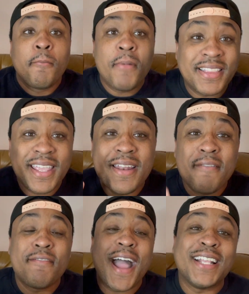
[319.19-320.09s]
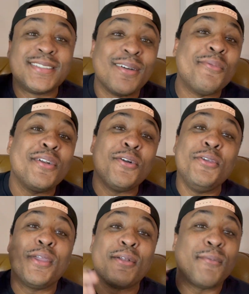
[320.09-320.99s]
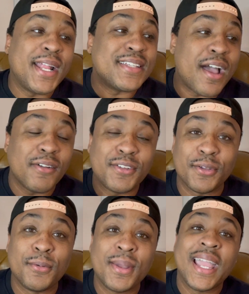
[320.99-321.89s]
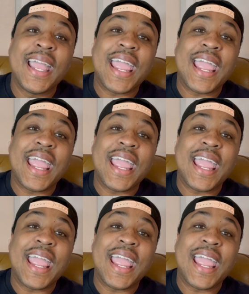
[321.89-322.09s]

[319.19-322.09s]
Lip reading: Identify someone who you can reach out to